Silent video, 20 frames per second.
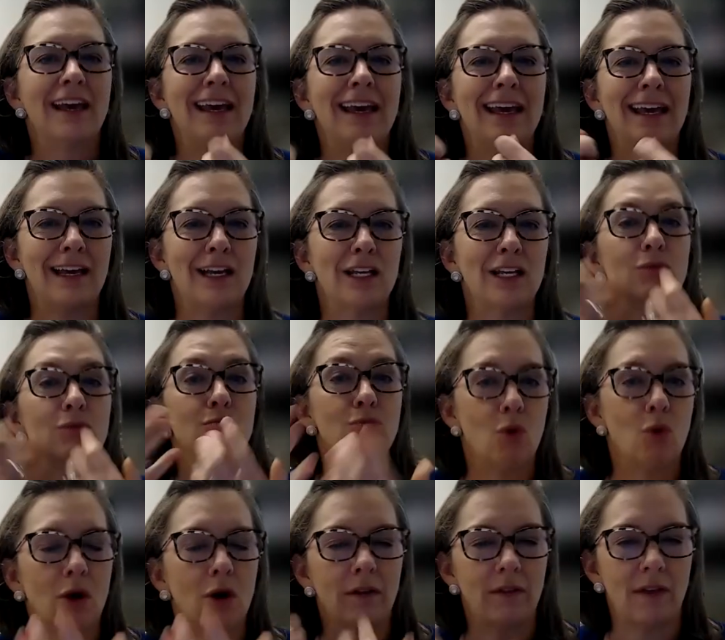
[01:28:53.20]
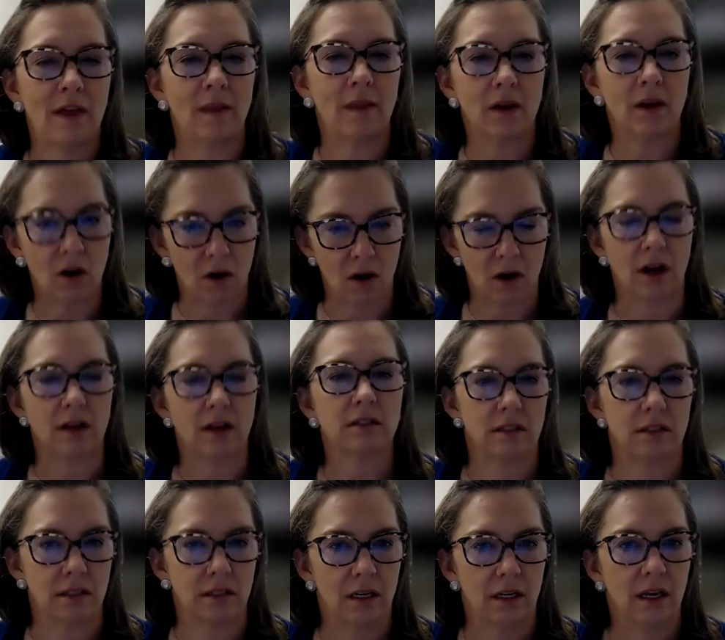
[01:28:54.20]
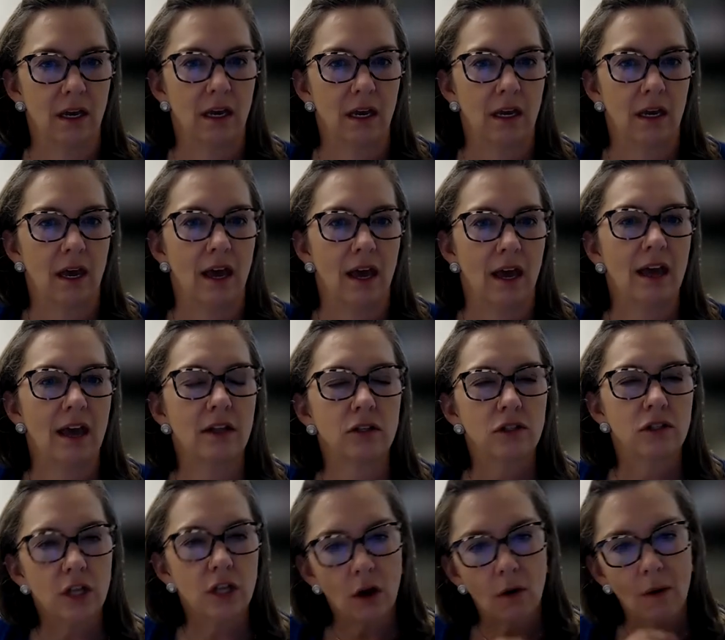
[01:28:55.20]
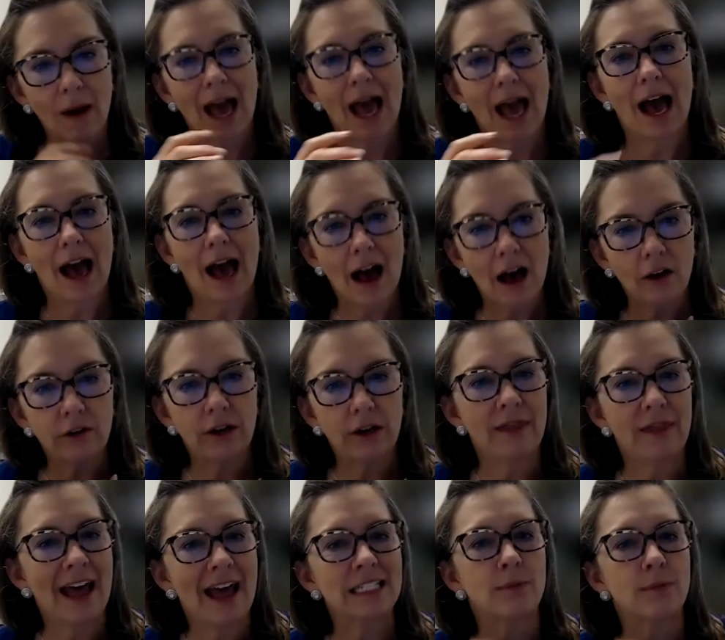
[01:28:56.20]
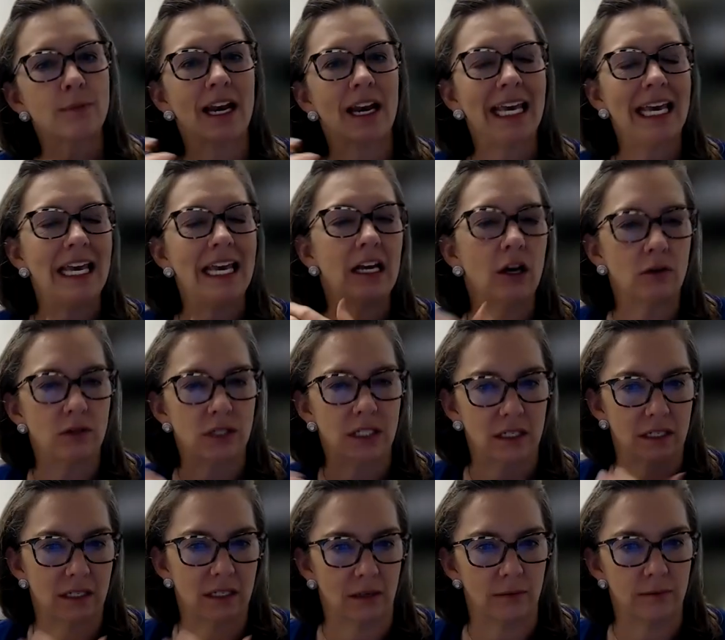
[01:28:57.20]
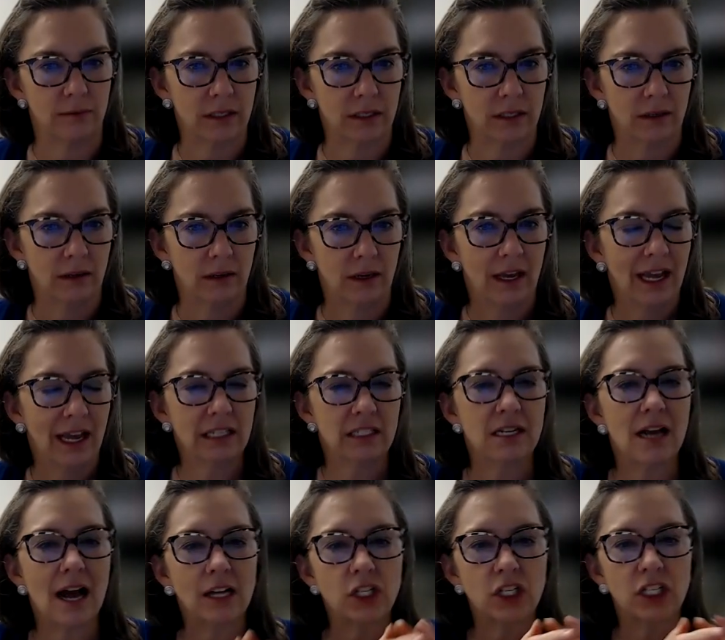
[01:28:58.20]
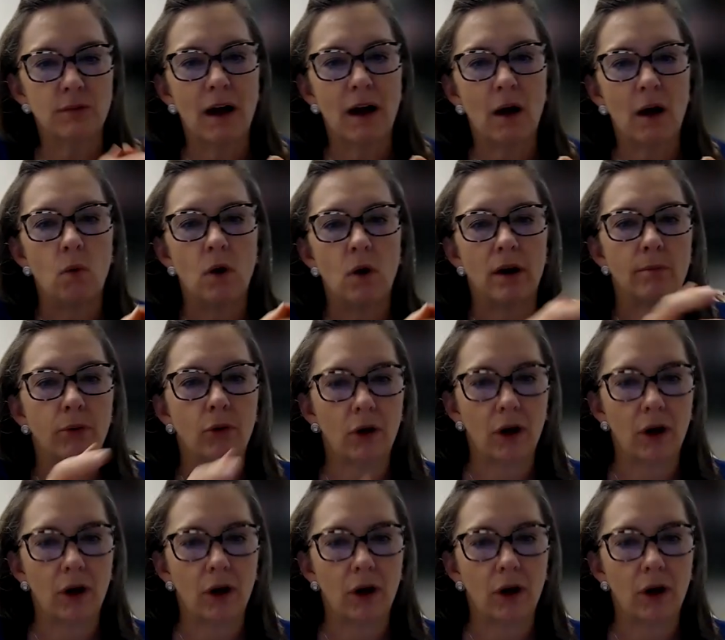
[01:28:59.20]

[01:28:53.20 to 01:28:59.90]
is more than the cost. And so and that's about ecosystems. It's not just about one